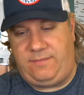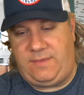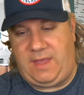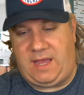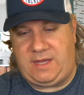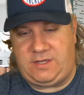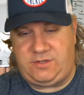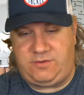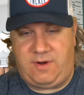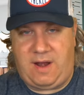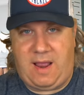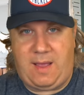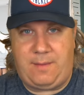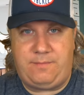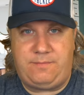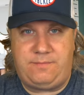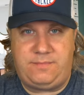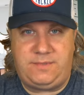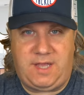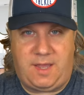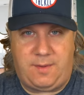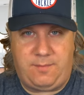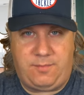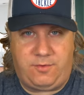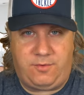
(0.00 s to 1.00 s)
X-wrap
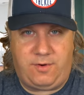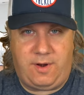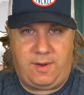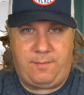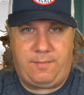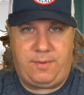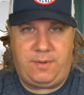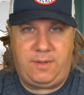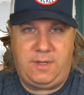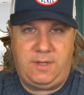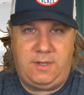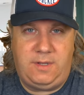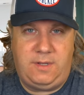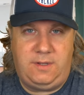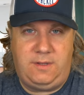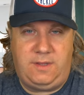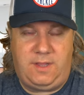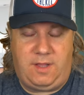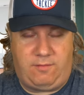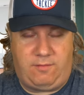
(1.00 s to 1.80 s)
type grip, that